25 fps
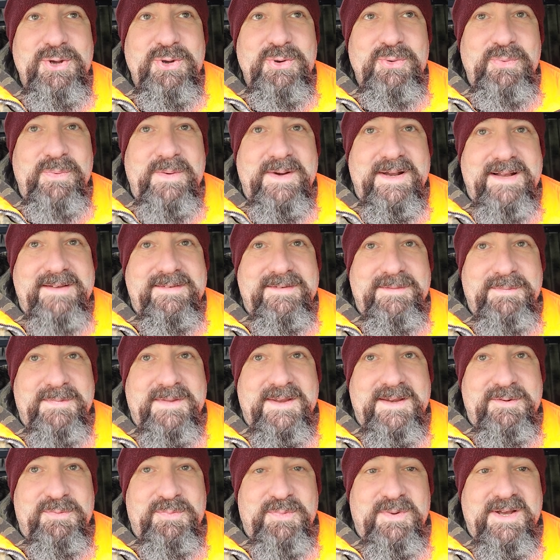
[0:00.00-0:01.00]
We got some
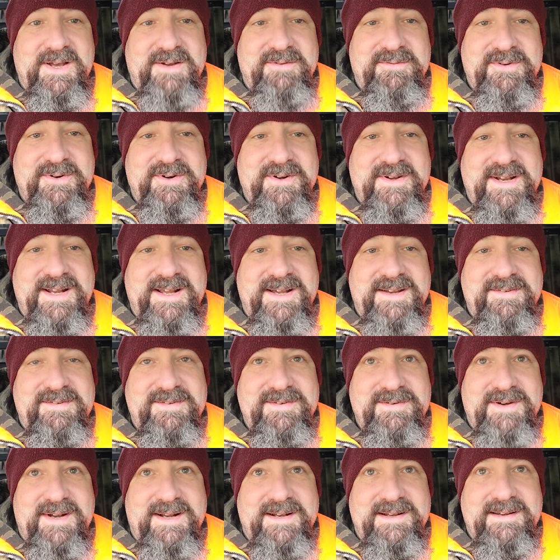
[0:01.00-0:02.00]
things planned for today,
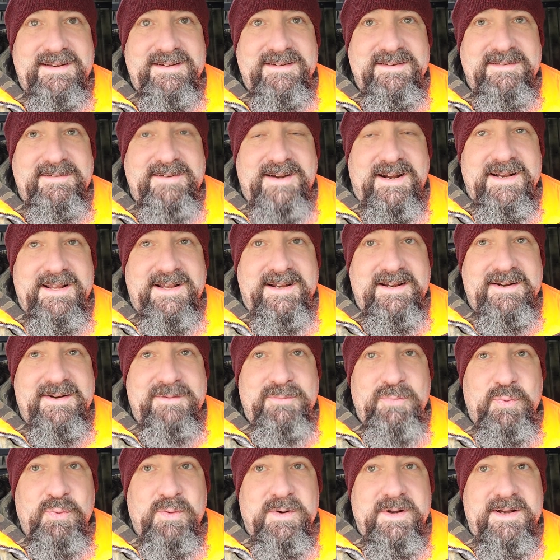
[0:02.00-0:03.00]
so I'd try to get in a
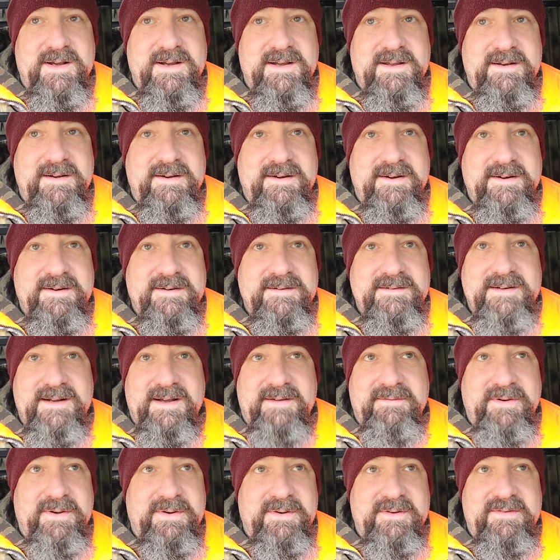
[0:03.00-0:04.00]
morning hunt here.
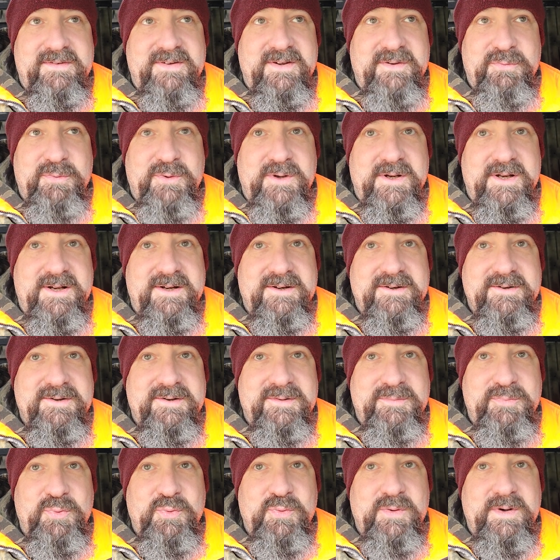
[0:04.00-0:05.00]
I've only seen one deer
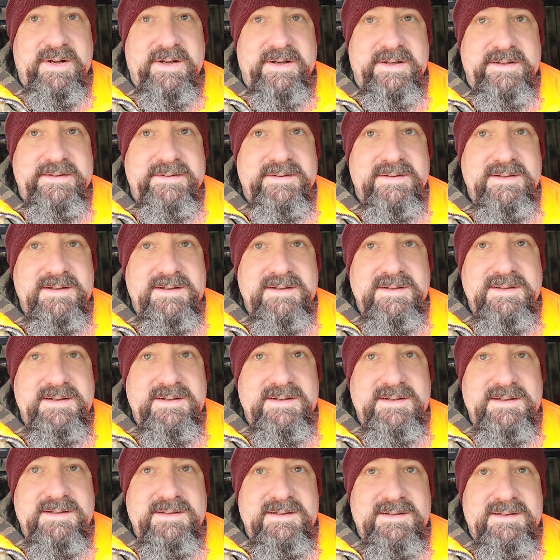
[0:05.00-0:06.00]
all morning, and
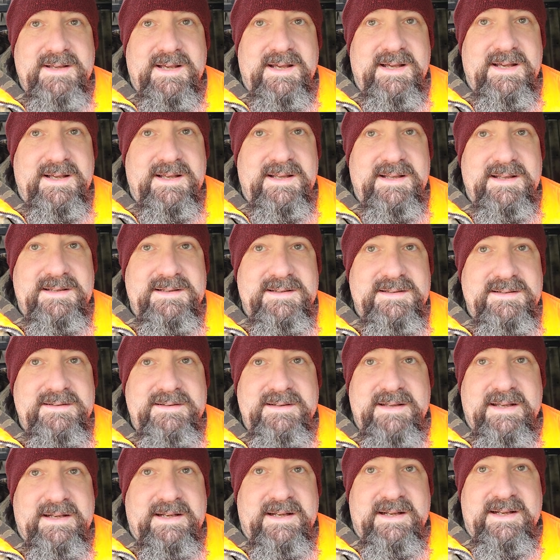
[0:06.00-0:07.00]

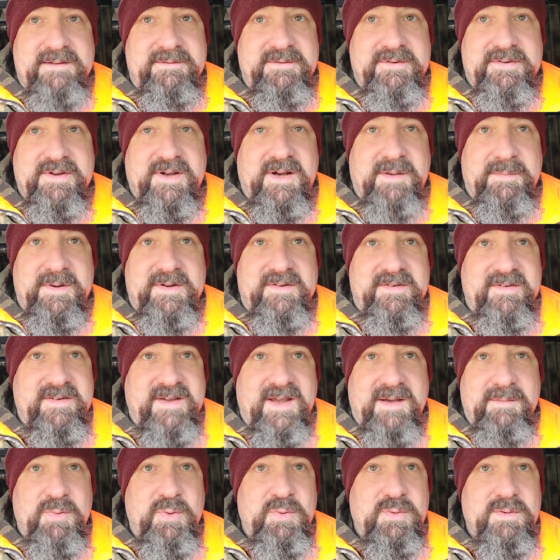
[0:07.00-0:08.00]
it didn't even stop; it just
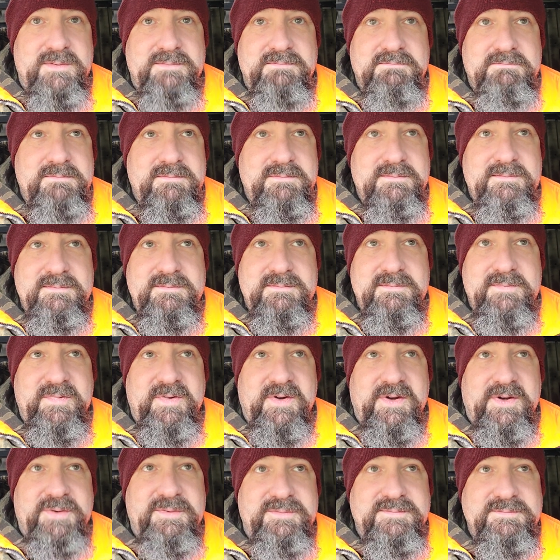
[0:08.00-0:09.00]
kept going.
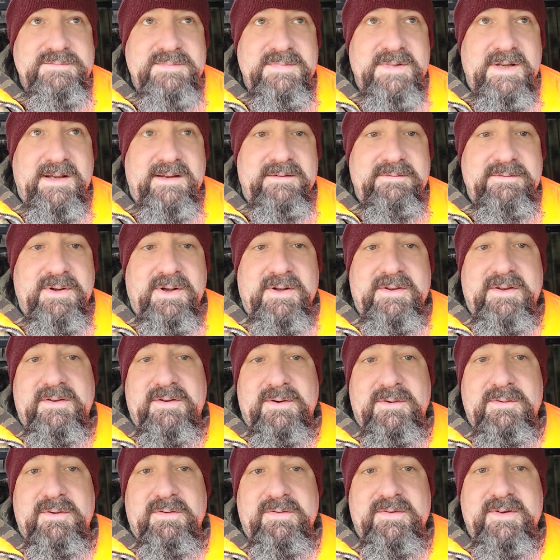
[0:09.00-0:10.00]
So yeah, not that
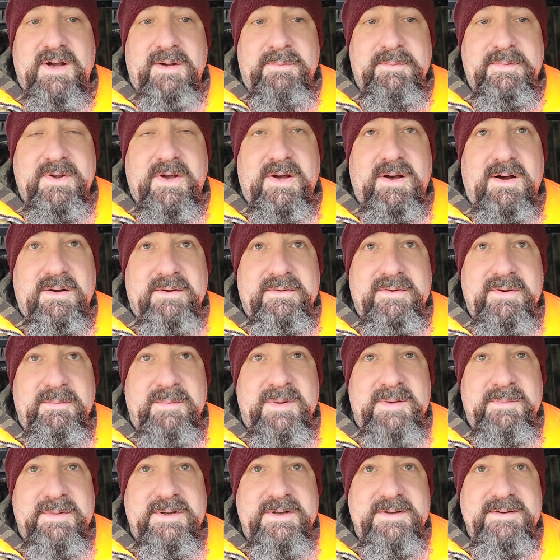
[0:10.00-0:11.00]
they're going to stop talk to
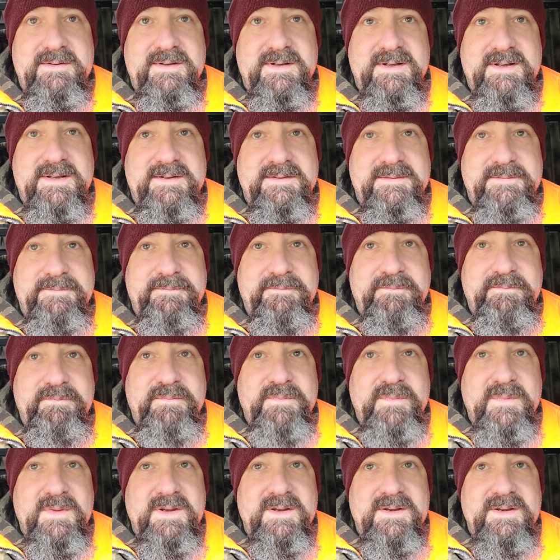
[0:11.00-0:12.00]
me, but
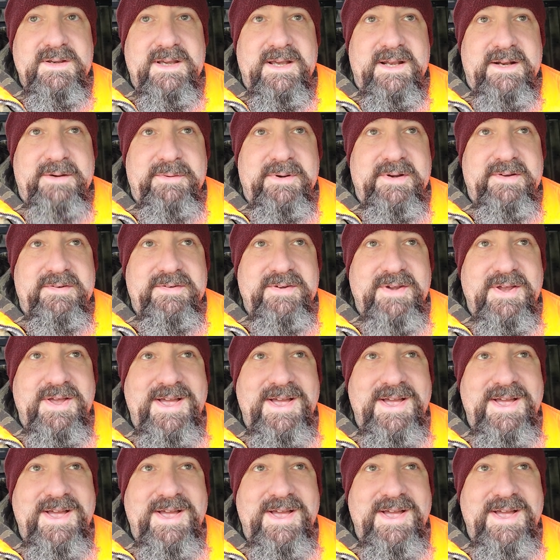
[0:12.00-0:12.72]
anyways,